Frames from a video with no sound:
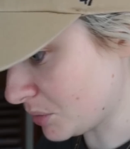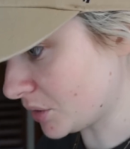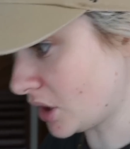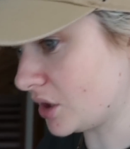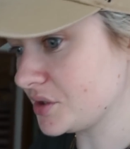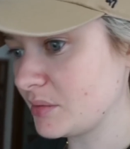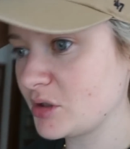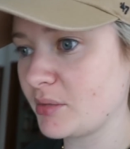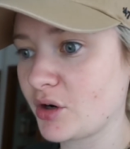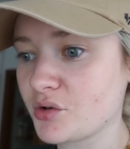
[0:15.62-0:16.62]
going to Aldi, I'm
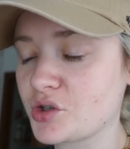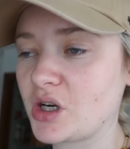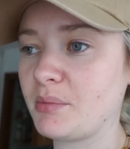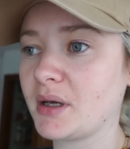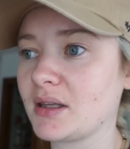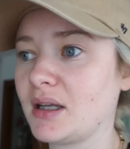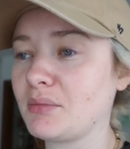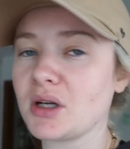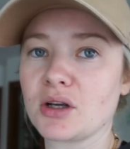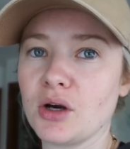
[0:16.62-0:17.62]
doing my grocery shopping, and then
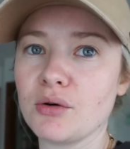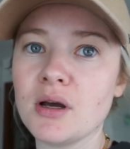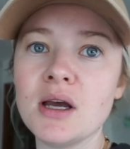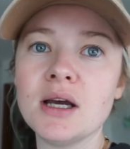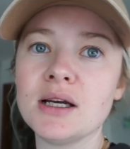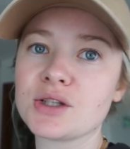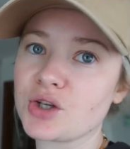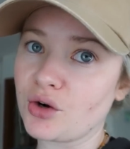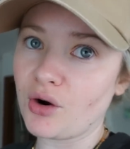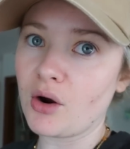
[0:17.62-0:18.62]
I'm gonna go
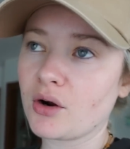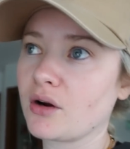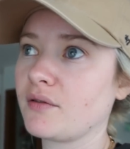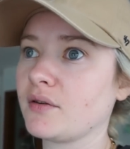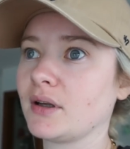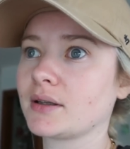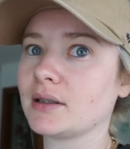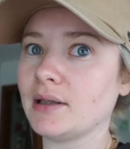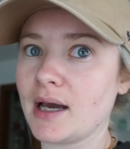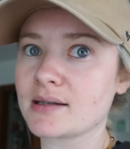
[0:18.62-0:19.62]
to Kroger for like
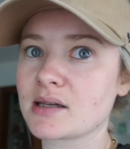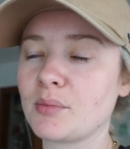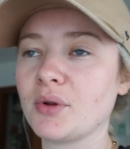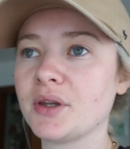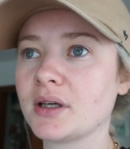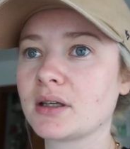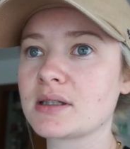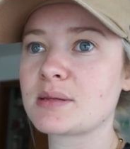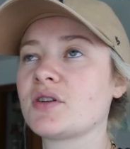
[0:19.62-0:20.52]
the last couple things.